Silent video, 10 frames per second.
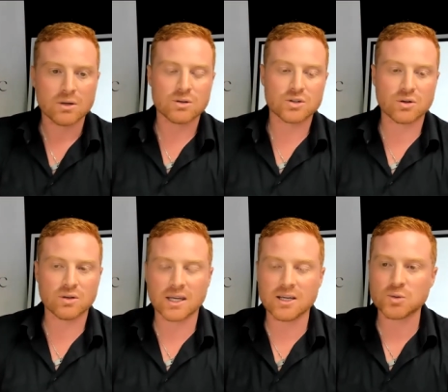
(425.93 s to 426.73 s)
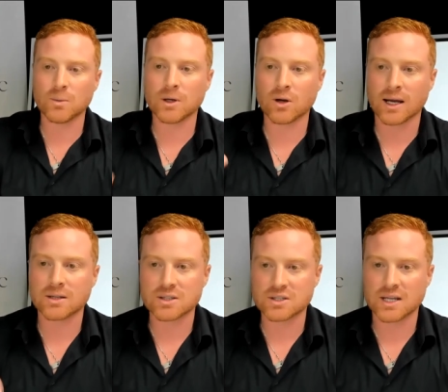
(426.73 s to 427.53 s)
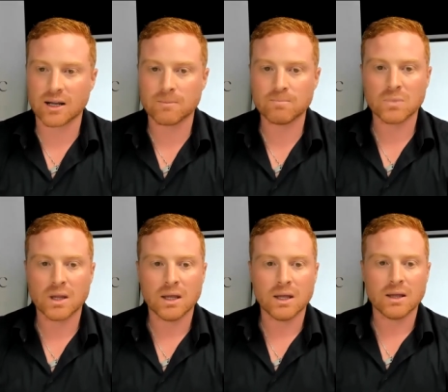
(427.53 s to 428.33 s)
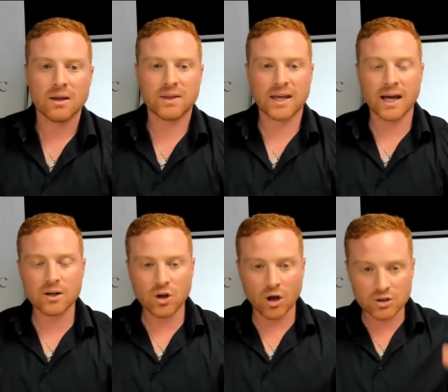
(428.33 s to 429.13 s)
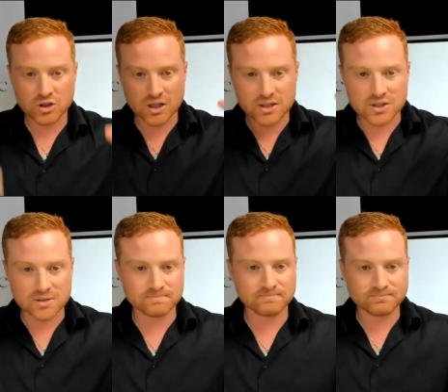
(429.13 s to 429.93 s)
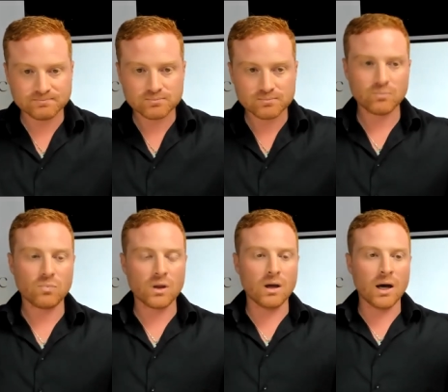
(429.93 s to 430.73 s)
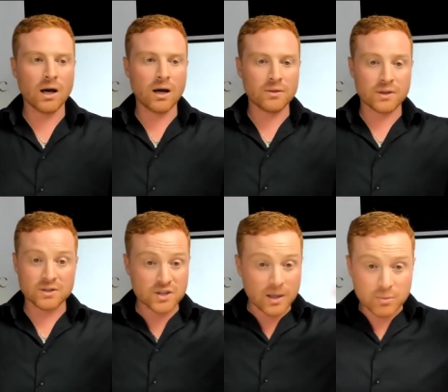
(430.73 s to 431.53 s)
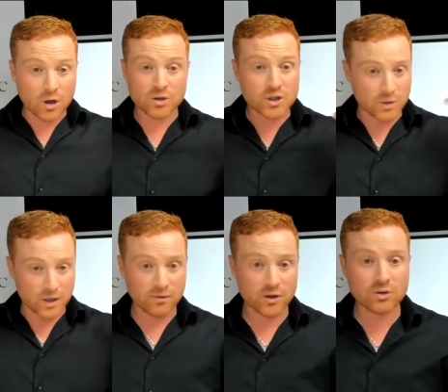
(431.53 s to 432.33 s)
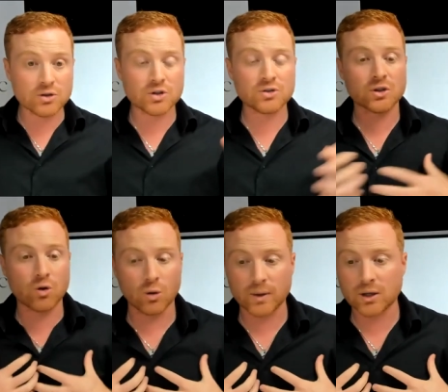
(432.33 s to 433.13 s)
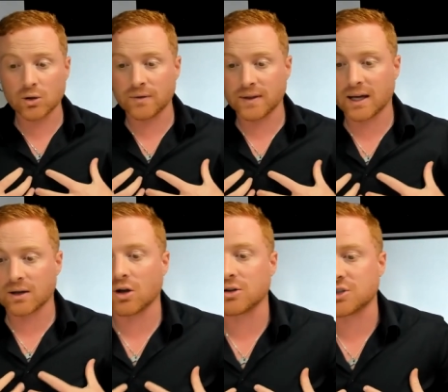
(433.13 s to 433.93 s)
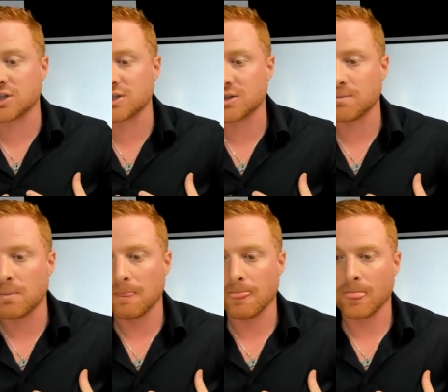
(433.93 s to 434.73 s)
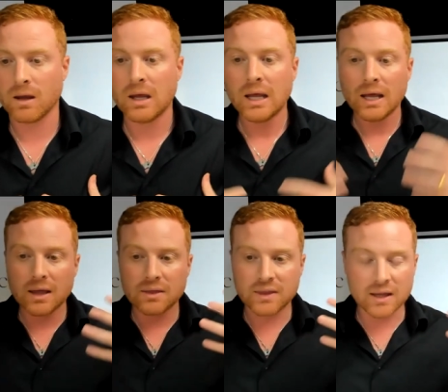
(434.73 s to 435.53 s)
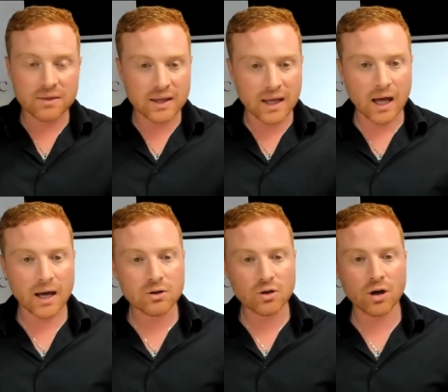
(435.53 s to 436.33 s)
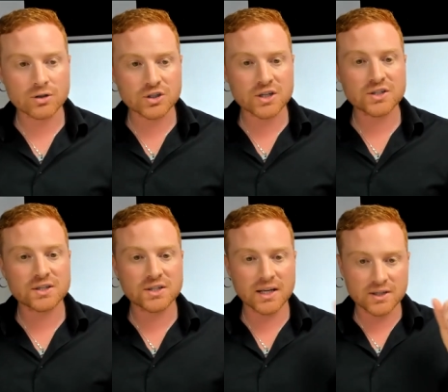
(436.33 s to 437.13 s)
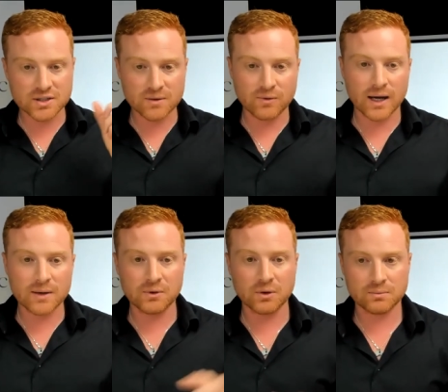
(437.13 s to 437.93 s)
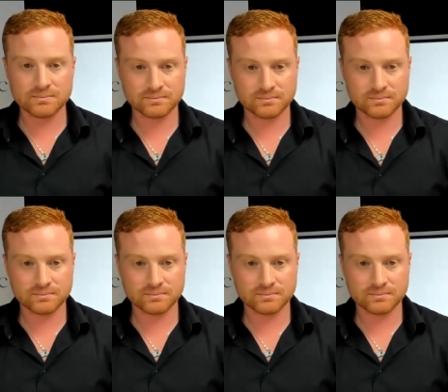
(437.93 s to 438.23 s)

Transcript: So here's what we've got to understand. The unconscious, the subconscious, whatever you choose to call it, we call it the unconscious. The unconscious seeks survival.